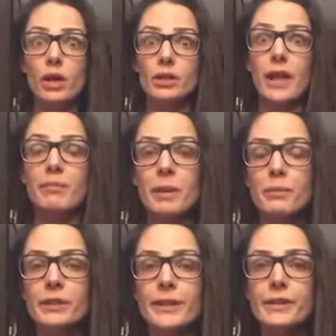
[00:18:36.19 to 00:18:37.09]
Let me
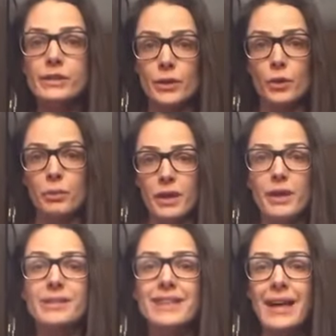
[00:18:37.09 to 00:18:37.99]
please you
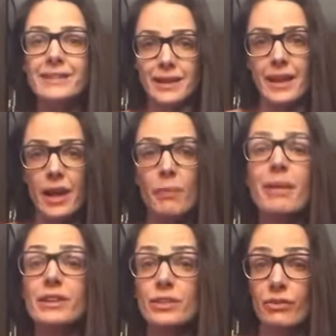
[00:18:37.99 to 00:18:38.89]
because that's gonna help
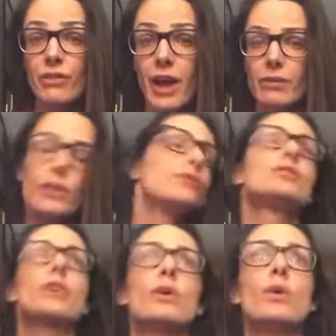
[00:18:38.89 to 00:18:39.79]
my survival.
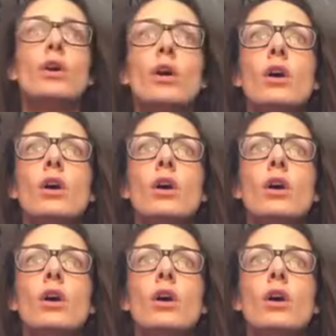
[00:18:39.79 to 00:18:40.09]
So